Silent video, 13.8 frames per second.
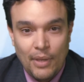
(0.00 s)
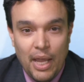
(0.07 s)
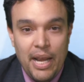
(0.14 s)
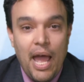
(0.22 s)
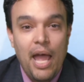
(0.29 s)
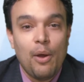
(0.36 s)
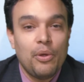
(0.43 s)

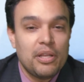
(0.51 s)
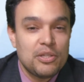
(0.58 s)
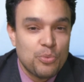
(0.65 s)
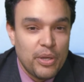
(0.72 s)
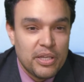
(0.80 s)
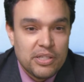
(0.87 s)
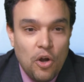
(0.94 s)
In Iowa this
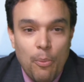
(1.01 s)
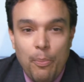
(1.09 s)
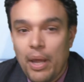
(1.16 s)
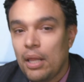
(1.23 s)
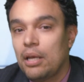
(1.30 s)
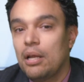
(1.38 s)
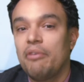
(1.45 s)
week, Sarah
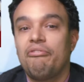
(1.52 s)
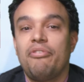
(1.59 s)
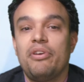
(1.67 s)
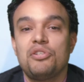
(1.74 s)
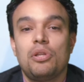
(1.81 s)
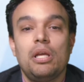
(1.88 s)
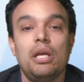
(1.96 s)
Palin
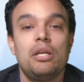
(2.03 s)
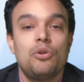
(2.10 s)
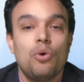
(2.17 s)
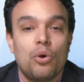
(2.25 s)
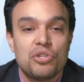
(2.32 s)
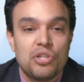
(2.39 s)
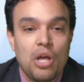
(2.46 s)
officially
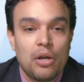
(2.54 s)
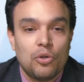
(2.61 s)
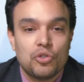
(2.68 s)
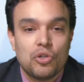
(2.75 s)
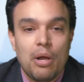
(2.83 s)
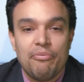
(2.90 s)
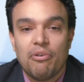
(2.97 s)
endorsed Donald
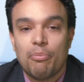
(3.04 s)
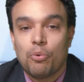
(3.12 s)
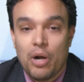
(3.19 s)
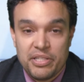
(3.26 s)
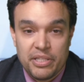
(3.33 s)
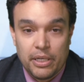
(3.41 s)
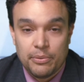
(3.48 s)
Trump for
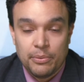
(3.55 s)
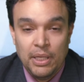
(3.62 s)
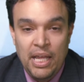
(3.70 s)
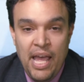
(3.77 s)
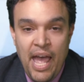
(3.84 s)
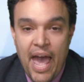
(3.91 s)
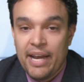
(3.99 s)
president.
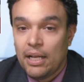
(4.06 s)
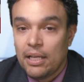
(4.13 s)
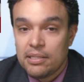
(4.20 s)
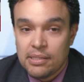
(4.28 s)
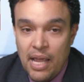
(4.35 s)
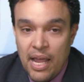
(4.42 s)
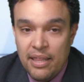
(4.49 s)

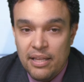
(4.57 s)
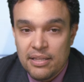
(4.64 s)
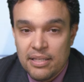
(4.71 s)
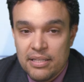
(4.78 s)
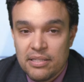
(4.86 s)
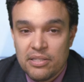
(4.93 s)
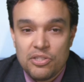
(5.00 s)
Analysts say that
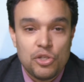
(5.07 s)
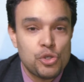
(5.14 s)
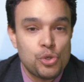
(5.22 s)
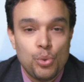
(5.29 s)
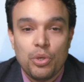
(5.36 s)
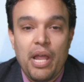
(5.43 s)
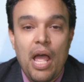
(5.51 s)
this is a
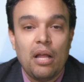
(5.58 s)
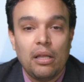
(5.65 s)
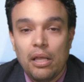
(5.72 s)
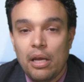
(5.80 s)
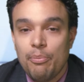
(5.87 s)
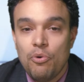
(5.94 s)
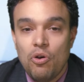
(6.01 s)
shrewd,
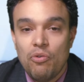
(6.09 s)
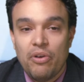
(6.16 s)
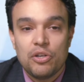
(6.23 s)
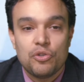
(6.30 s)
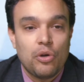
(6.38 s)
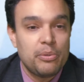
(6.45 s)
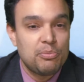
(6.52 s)
calculated move
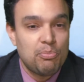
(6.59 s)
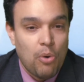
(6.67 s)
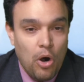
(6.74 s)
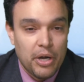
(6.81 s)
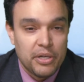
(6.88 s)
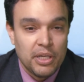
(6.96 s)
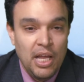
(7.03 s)
on Trump's
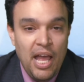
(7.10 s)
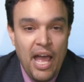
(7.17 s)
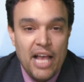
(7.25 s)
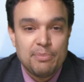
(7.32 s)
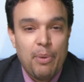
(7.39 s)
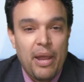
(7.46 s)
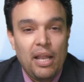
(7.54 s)
part,
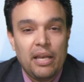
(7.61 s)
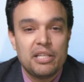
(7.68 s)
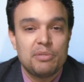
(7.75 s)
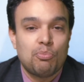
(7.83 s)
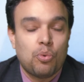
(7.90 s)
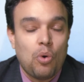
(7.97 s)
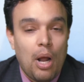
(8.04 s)
as Palin
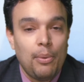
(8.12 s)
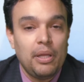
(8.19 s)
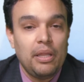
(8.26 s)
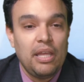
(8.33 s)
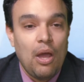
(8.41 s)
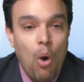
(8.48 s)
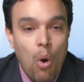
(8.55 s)
is probably
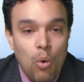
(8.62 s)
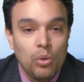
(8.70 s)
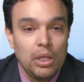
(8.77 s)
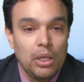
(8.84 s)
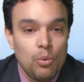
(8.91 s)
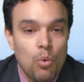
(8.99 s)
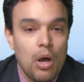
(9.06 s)
the
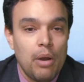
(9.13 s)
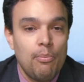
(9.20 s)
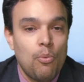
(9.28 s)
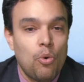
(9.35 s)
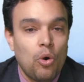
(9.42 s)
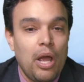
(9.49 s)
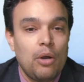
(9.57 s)
only one
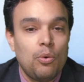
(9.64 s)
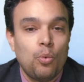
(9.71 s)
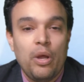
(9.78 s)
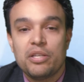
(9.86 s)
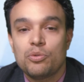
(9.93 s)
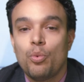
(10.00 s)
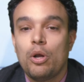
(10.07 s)
more at
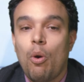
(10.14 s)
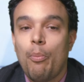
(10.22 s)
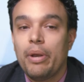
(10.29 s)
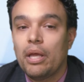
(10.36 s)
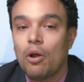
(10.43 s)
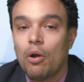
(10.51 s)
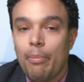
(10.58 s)
risk when
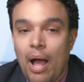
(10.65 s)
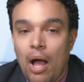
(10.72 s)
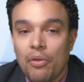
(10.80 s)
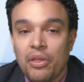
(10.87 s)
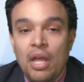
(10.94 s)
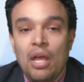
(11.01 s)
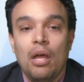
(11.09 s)
opening her
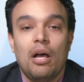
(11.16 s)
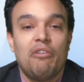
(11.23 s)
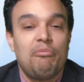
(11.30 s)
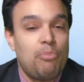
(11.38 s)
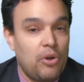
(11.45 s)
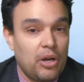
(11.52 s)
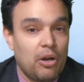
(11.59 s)
mouth
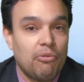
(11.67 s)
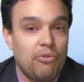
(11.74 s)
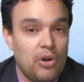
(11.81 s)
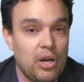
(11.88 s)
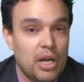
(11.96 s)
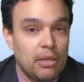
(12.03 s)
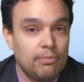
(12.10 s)
of putting her
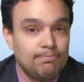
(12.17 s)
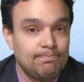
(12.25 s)
foot in it.